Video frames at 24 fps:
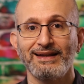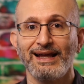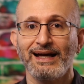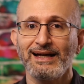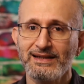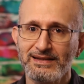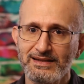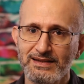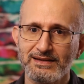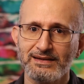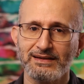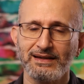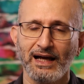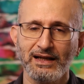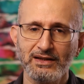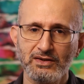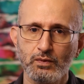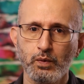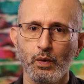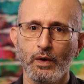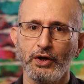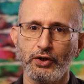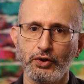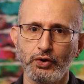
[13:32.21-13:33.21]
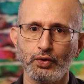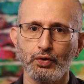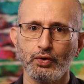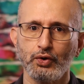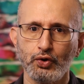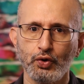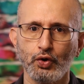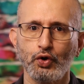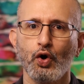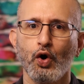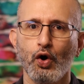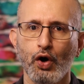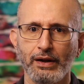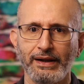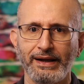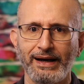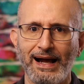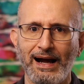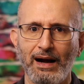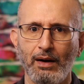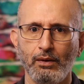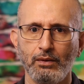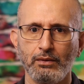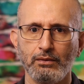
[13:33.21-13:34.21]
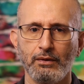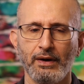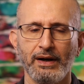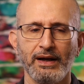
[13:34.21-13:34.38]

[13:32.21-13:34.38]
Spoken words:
That's where you call it out,